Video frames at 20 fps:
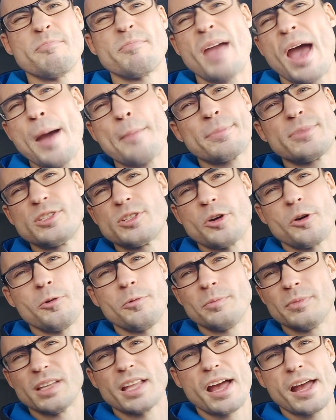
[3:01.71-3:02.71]
map
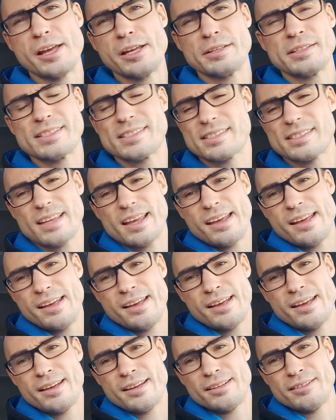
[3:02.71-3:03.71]
dome lights,
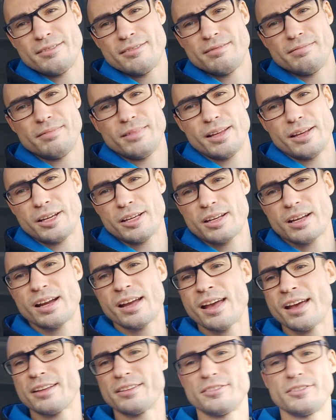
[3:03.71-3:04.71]
and like I
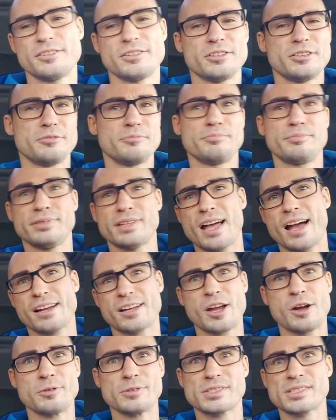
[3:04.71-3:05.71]
had the
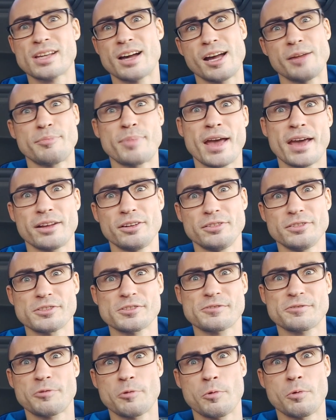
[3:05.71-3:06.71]
blackout side
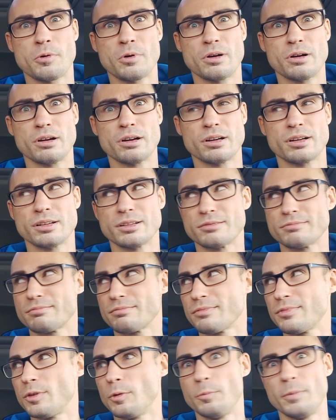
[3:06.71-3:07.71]
panels for
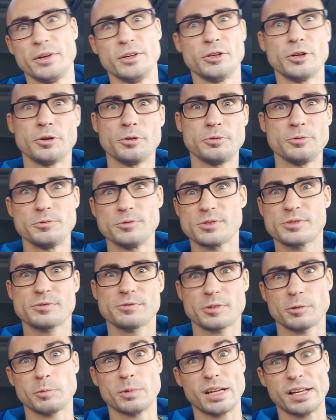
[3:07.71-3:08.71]
the windows
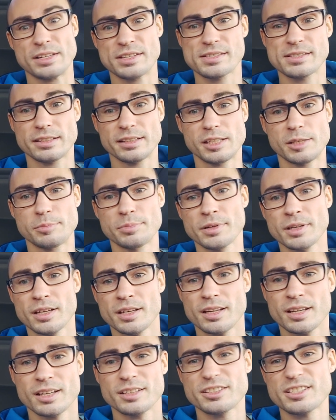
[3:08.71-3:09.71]
for when I sleep.
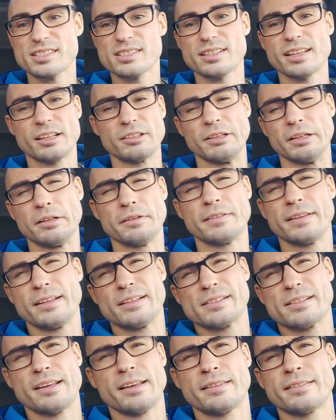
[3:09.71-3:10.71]
Just like little
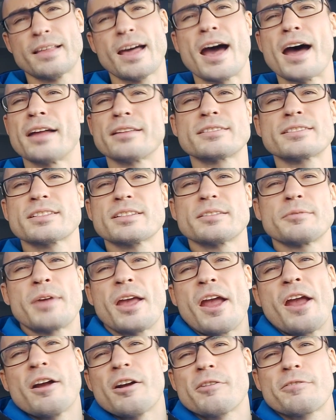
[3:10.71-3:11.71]
things like that.
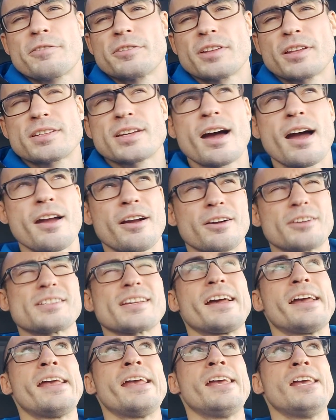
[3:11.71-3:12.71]
Air for the tires.
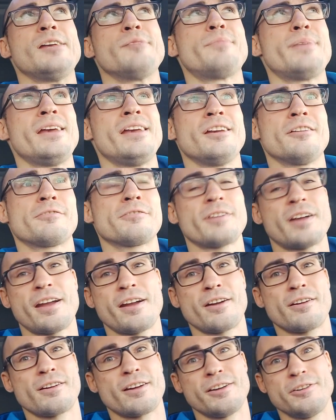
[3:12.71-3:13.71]
I hate paying for
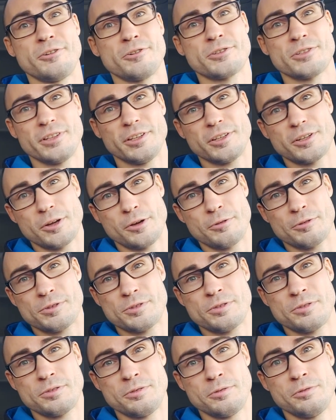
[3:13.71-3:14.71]
air. I usually go
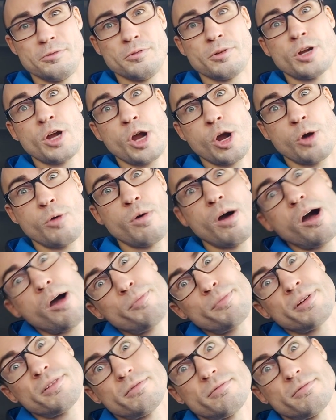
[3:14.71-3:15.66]
to Co-op.